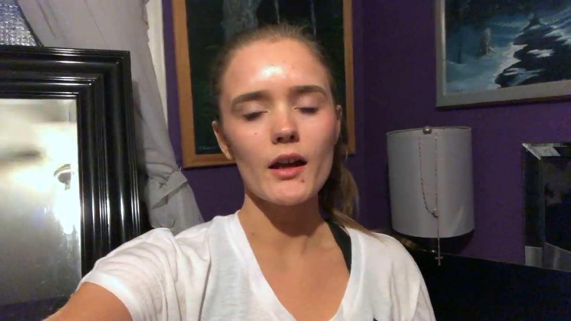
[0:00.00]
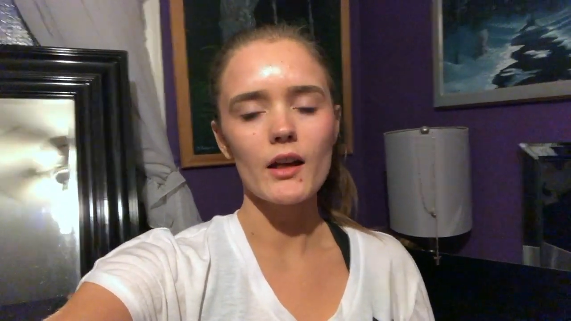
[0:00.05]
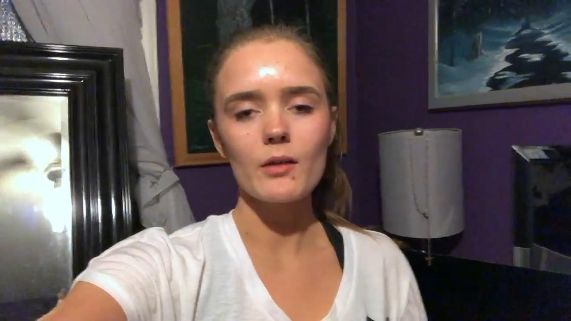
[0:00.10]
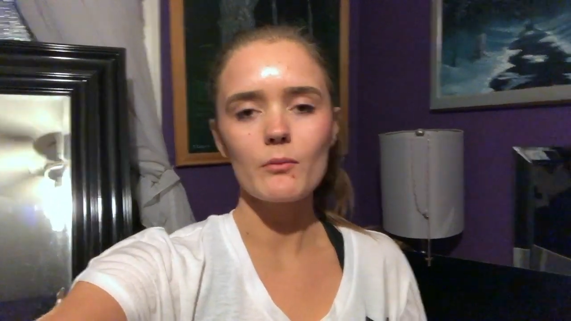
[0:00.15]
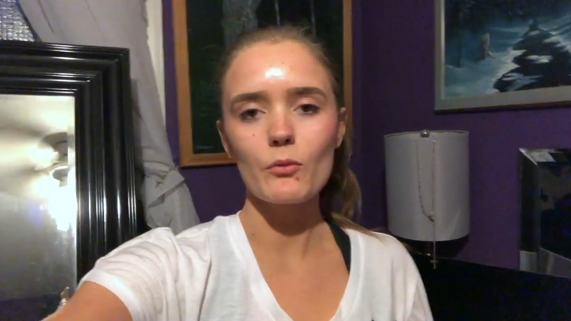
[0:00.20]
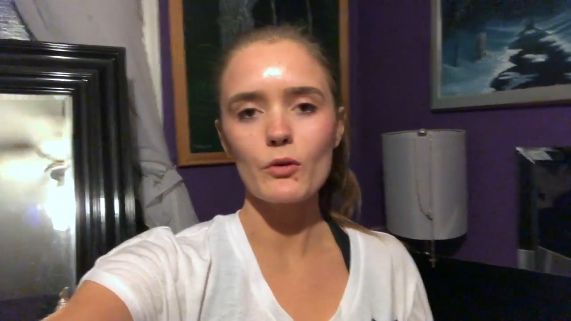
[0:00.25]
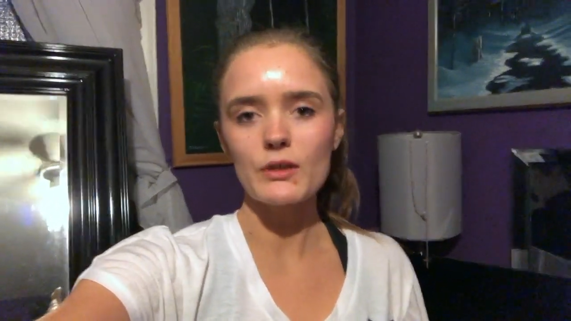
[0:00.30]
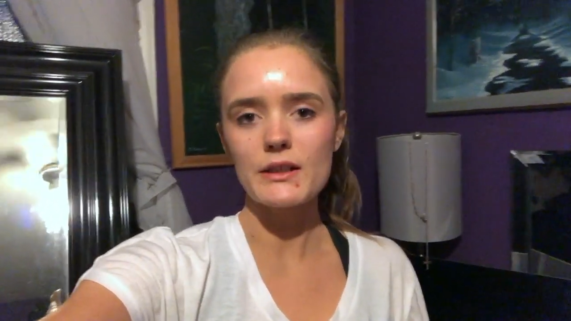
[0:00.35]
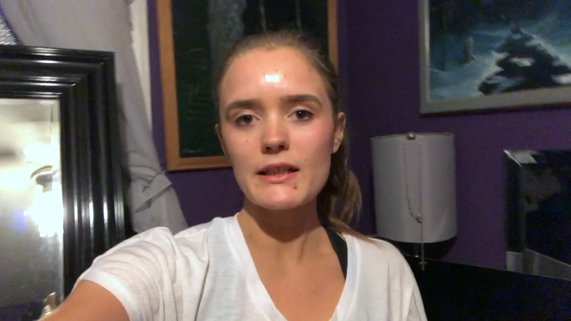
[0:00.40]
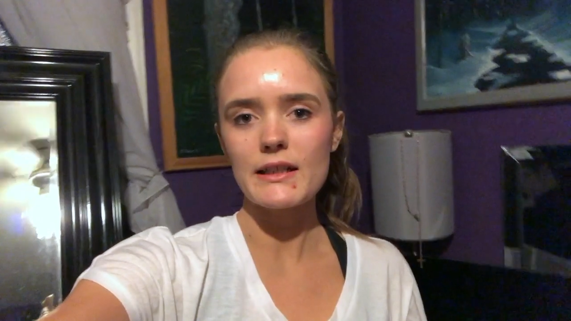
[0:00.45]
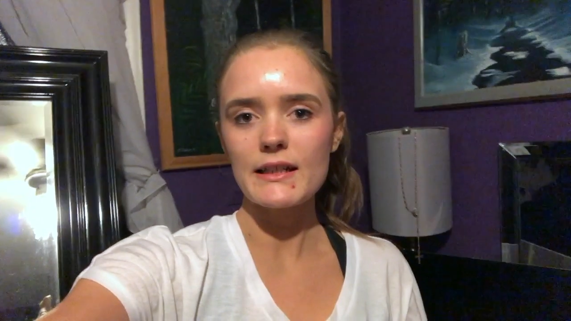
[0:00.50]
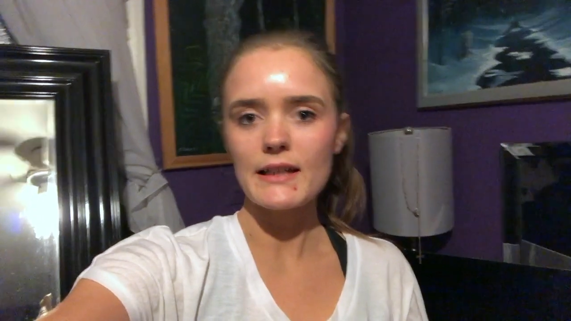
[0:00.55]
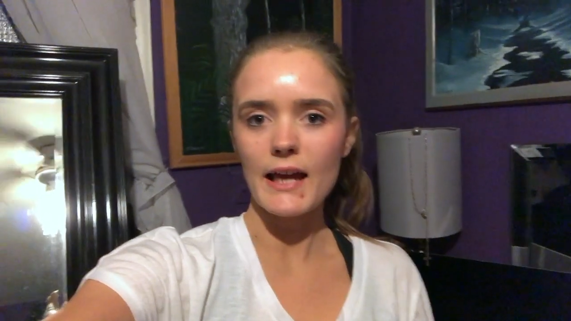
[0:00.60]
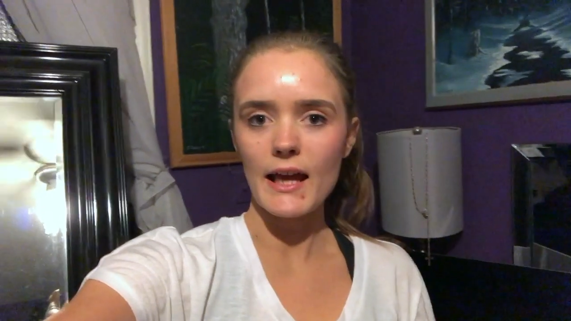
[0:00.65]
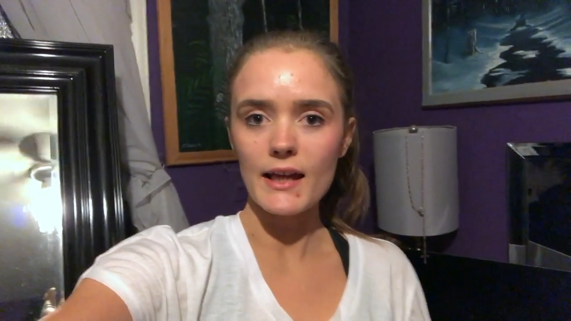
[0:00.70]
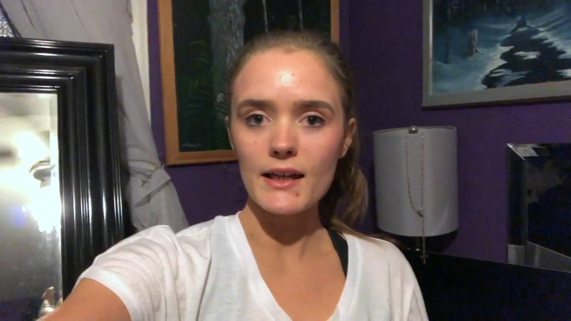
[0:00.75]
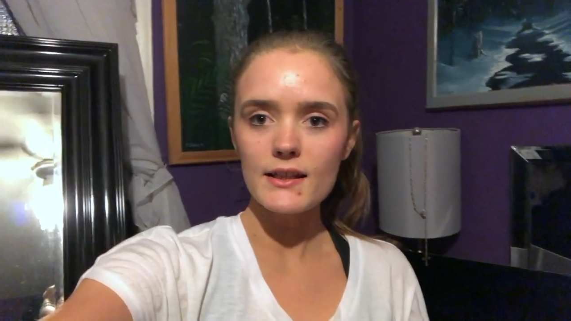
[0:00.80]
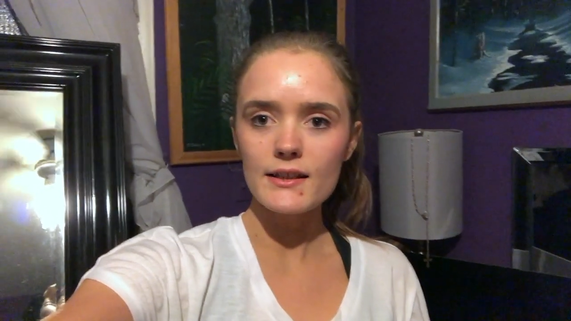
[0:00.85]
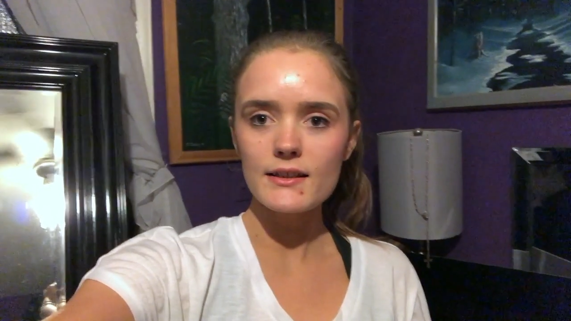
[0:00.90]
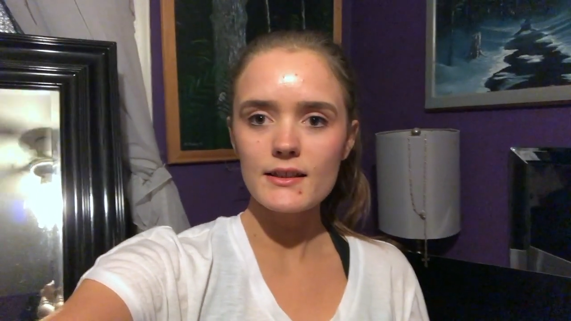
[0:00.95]
anymore
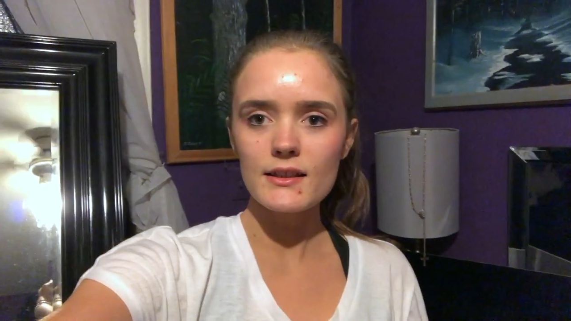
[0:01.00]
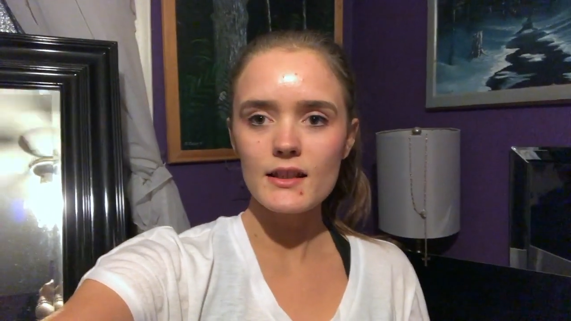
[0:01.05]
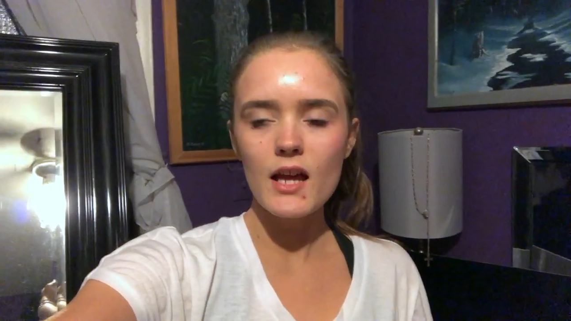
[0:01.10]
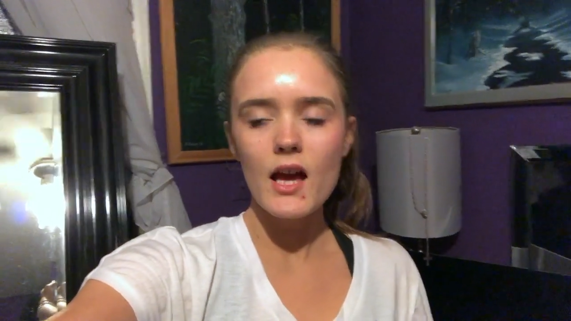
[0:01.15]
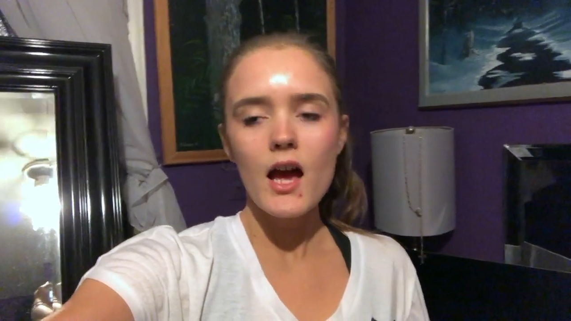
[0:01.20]
tonight,